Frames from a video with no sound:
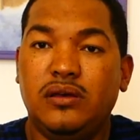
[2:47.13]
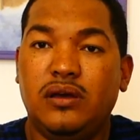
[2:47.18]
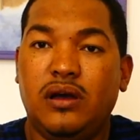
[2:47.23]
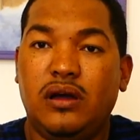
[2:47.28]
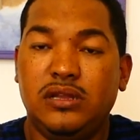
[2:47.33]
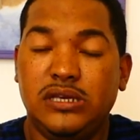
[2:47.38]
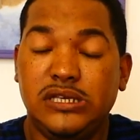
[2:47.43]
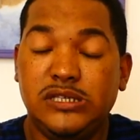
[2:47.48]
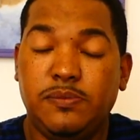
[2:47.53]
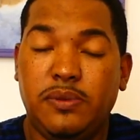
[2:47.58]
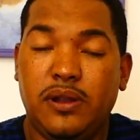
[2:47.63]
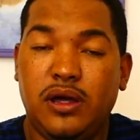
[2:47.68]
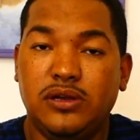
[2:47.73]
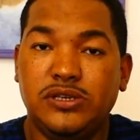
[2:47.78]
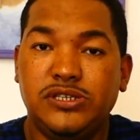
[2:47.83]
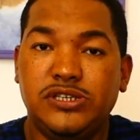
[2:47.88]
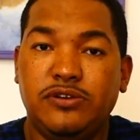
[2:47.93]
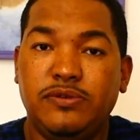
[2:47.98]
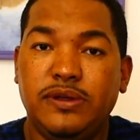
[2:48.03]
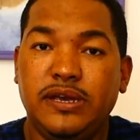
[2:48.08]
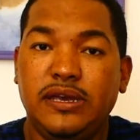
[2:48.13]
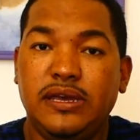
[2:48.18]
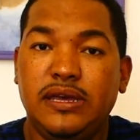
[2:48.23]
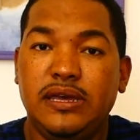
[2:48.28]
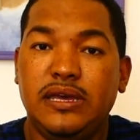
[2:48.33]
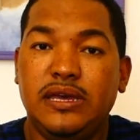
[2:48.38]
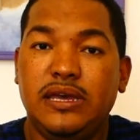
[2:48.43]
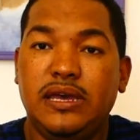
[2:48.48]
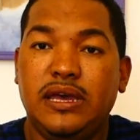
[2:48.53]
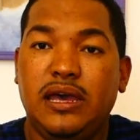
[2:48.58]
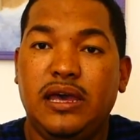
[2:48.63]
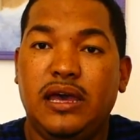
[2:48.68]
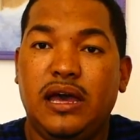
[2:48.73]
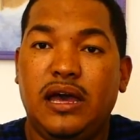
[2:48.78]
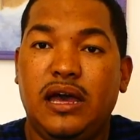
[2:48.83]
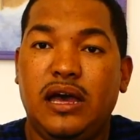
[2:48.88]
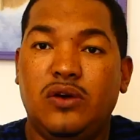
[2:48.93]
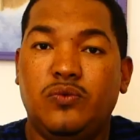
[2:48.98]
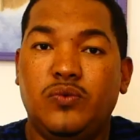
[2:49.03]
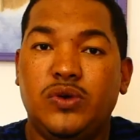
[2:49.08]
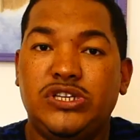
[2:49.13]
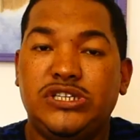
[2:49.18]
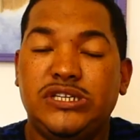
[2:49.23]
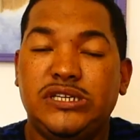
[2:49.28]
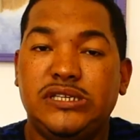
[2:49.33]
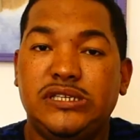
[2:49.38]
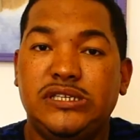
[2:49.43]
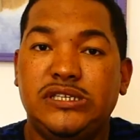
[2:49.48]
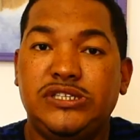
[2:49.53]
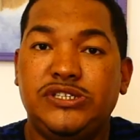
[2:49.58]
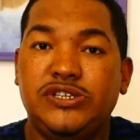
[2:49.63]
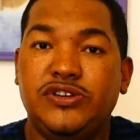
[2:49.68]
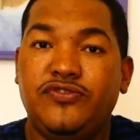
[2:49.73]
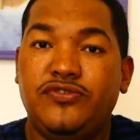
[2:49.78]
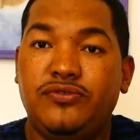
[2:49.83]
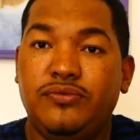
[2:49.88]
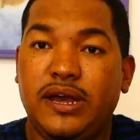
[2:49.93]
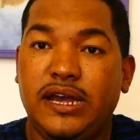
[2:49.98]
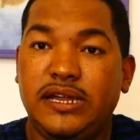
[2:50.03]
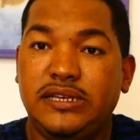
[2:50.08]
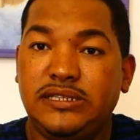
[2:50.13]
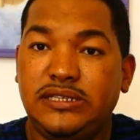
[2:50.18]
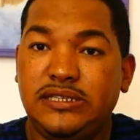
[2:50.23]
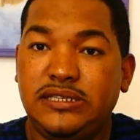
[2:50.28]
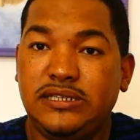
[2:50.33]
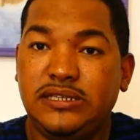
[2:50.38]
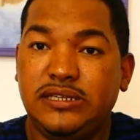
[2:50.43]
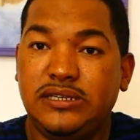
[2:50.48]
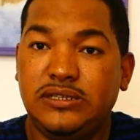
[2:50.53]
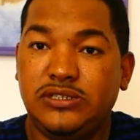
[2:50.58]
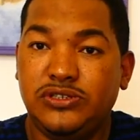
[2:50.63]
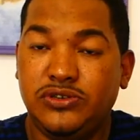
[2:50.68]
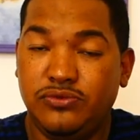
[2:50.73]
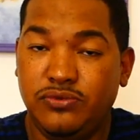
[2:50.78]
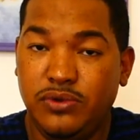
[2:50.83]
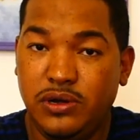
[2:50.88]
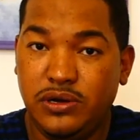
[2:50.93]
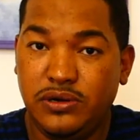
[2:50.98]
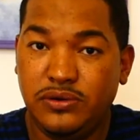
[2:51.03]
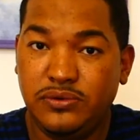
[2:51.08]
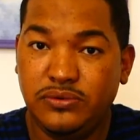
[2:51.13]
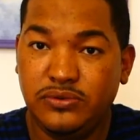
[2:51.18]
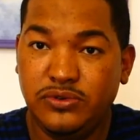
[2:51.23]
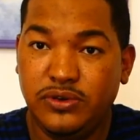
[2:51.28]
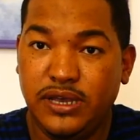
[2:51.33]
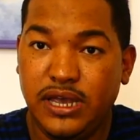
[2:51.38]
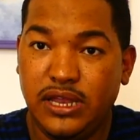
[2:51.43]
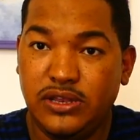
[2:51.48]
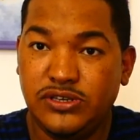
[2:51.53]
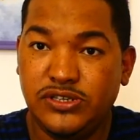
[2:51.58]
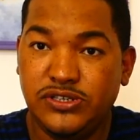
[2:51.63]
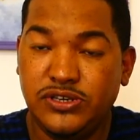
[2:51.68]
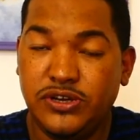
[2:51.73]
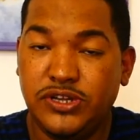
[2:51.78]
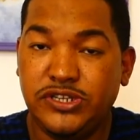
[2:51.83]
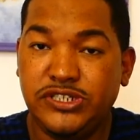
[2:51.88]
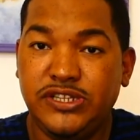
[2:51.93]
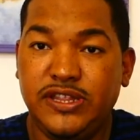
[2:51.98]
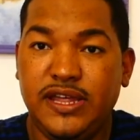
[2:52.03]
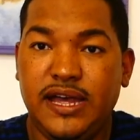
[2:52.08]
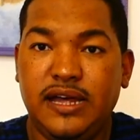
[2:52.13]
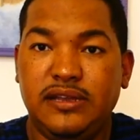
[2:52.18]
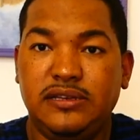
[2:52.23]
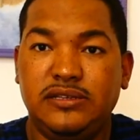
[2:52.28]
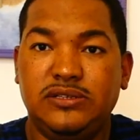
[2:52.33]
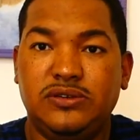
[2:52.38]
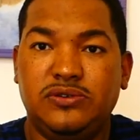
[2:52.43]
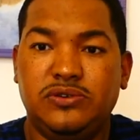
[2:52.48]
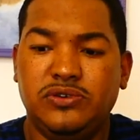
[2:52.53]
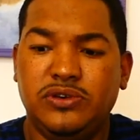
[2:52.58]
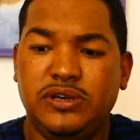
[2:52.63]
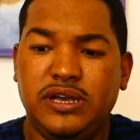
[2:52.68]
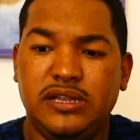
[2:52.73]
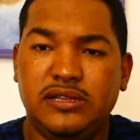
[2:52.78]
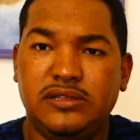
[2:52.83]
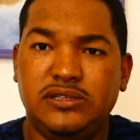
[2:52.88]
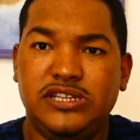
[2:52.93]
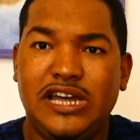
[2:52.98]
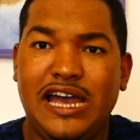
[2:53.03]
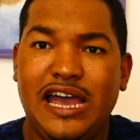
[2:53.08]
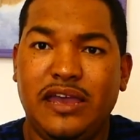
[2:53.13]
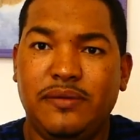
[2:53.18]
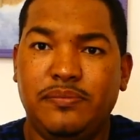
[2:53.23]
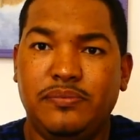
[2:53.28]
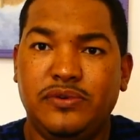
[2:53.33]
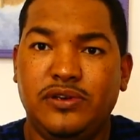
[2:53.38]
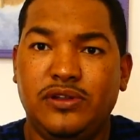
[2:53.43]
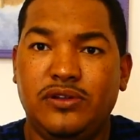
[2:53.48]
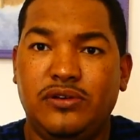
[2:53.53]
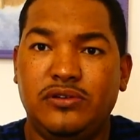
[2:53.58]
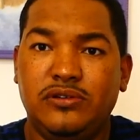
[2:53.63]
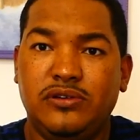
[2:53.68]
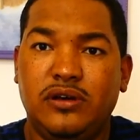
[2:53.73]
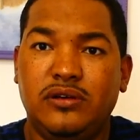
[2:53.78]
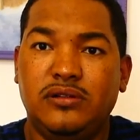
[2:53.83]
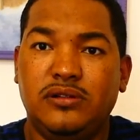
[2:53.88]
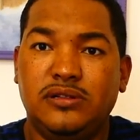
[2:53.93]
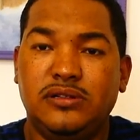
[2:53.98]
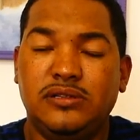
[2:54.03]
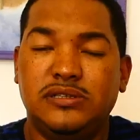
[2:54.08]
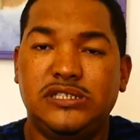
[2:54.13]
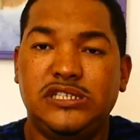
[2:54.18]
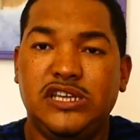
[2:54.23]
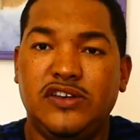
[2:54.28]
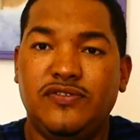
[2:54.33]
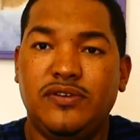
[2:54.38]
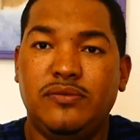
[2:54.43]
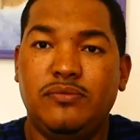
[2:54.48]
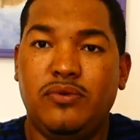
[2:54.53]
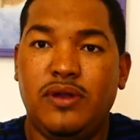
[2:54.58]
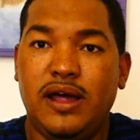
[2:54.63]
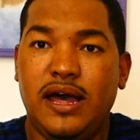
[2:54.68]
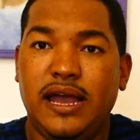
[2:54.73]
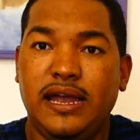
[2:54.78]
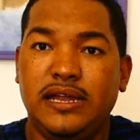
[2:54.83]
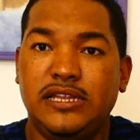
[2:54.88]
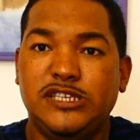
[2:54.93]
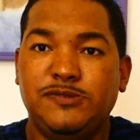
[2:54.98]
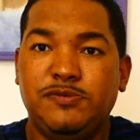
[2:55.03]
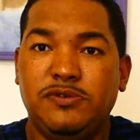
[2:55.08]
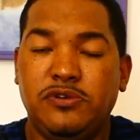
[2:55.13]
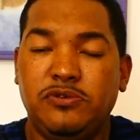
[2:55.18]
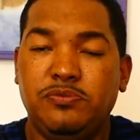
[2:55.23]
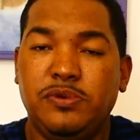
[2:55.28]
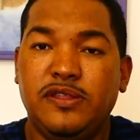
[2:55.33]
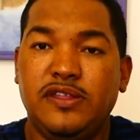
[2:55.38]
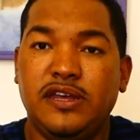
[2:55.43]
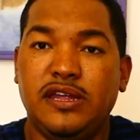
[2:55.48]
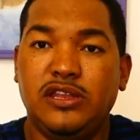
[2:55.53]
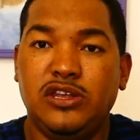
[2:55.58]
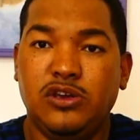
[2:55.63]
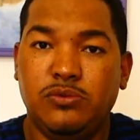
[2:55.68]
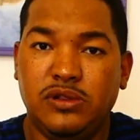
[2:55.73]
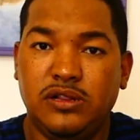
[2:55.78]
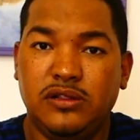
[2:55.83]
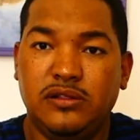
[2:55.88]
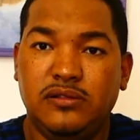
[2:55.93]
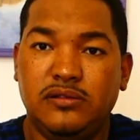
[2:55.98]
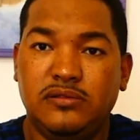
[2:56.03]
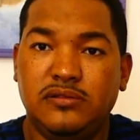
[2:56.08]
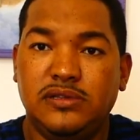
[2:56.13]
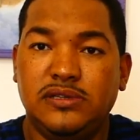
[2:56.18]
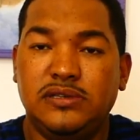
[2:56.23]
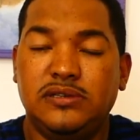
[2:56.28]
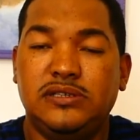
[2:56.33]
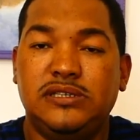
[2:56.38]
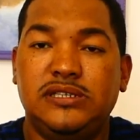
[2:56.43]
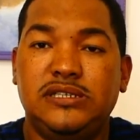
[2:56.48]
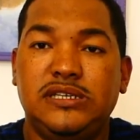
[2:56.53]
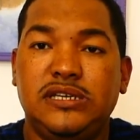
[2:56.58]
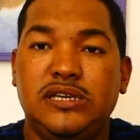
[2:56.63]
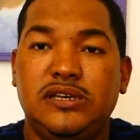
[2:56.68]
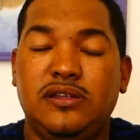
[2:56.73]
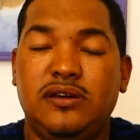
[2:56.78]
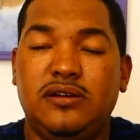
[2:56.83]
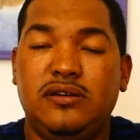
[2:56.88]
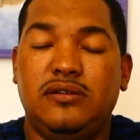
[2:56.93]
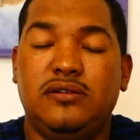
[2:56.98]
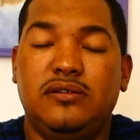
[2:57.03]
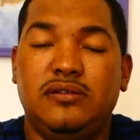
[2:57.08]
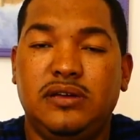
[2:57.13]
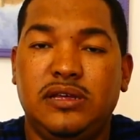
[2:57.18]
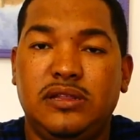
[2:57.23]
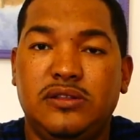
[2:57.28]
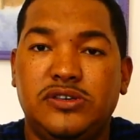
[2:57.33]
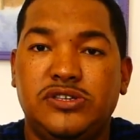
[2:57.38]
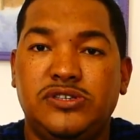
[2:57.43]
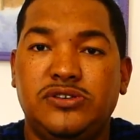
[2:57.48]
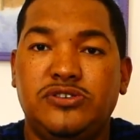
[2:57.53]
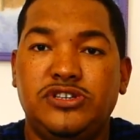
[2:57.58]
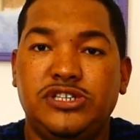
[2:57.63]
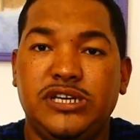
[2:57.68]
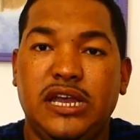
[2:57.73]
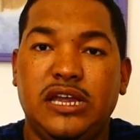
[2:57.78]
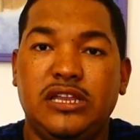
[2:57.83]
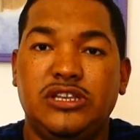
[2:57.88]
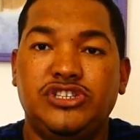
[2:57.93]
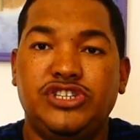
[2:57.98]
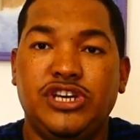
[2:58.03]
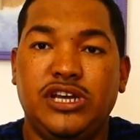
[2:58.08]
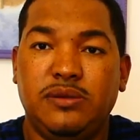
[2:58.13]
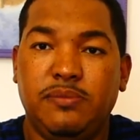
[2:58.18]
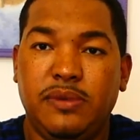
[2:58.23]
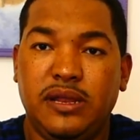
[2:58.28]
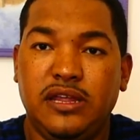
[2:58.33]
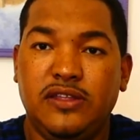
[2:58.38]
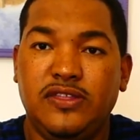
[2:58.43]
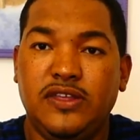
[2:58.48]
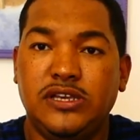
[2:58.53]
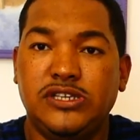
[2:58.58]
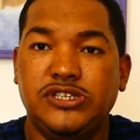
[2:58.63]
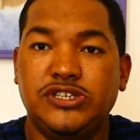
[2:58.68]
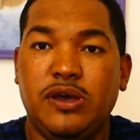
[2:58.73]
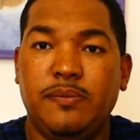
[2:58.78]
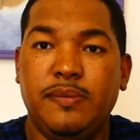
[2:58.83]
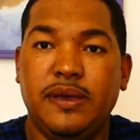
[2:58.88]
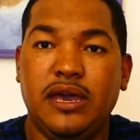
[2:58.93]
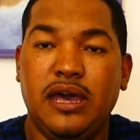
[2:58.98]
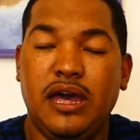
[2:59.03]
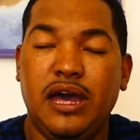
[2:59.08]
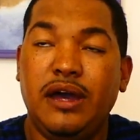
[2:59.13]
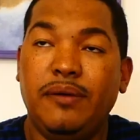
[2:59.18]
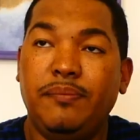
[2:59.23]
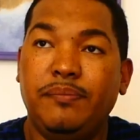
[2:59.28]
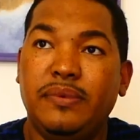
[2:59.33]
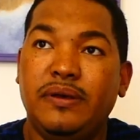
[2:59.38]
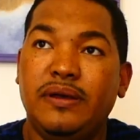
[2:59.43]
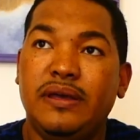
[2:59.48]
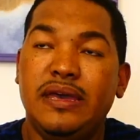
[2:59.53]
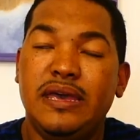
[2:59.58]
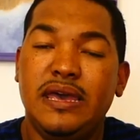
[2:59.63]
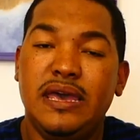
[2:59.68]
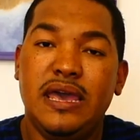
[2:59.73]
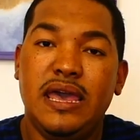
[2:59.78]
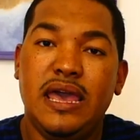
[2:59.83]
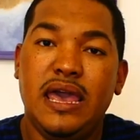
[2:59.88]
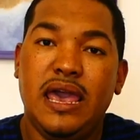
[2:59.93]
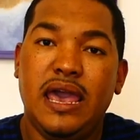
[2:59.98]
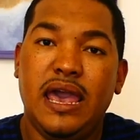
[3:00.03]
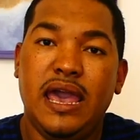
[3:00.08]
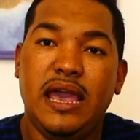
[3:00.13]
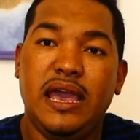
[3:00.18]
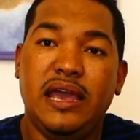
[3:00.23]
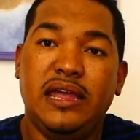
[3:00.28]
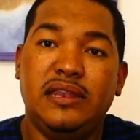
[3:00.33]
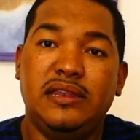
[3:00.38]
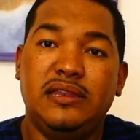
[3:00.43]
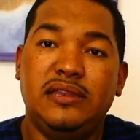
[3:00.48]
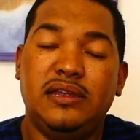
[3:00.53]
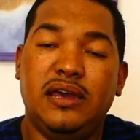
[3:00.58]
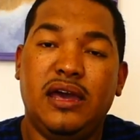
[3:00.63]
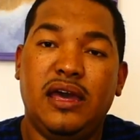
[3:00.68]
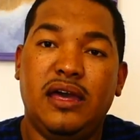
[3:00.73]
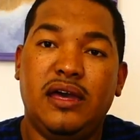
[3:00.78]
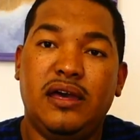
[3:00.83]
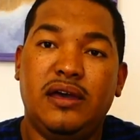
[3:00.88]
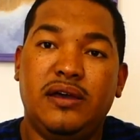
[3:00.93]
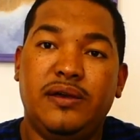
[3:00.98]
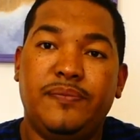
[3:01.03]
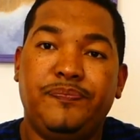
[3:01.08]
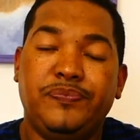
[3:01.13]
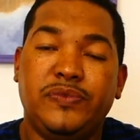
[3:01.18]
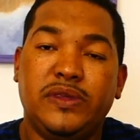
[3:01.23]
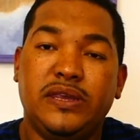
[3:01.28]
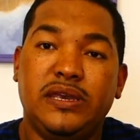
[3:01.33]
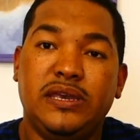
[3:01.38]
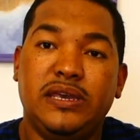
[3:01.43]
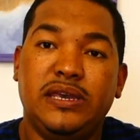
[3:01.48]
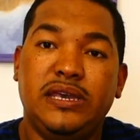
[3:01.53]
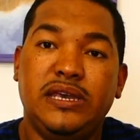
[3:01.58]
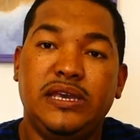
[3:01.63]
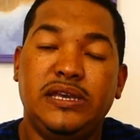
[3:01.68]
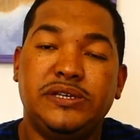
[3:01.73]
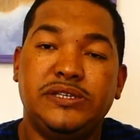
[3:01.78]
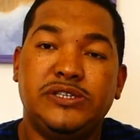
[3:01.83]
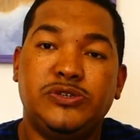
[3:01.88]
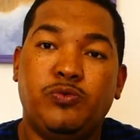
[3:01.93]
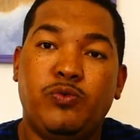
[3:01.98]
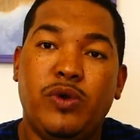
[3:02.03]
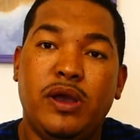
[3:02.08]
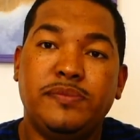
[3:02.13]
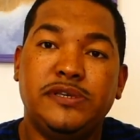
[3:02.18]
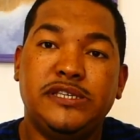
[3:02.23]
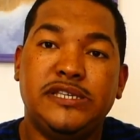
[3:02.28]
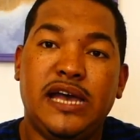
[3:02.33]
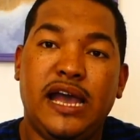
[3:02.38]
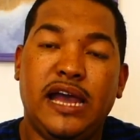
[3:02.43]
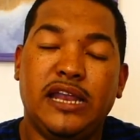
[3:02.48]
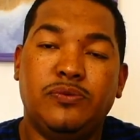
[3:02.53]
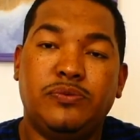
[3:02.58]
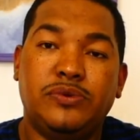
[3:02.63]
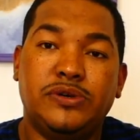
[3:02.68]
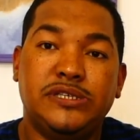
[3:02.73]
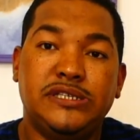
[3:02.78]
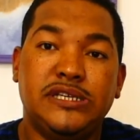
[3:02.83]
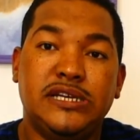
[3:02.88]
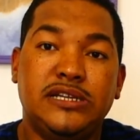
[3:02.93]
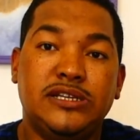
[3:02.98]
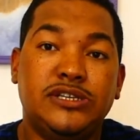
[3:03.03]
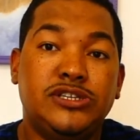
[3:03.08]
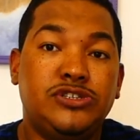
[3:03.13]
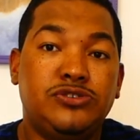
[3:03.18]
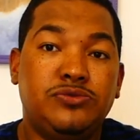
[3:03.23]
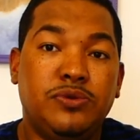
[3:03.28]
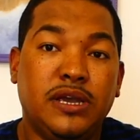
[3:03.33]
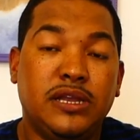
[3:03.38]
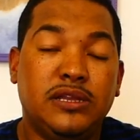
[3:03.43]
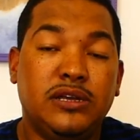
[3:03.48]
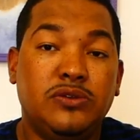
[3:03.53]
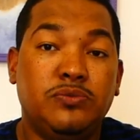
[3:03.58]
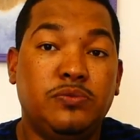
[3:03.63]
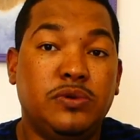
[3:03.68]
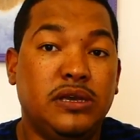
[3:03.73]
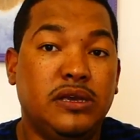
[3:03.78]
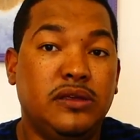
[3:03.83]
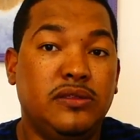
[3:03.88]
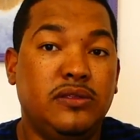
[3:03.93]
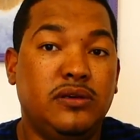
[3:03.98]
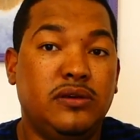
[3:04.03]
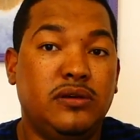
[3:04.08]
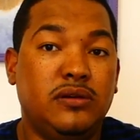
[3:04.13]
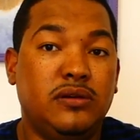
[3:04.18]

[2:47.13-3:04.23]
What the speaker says: on his blog, sorry, which is Tiferet Tarot, you can search that, or you can type, you know, on Google, Stephen Bright, Spirit Within, you will see there in the search engine many things coming up. And his website was illustrated with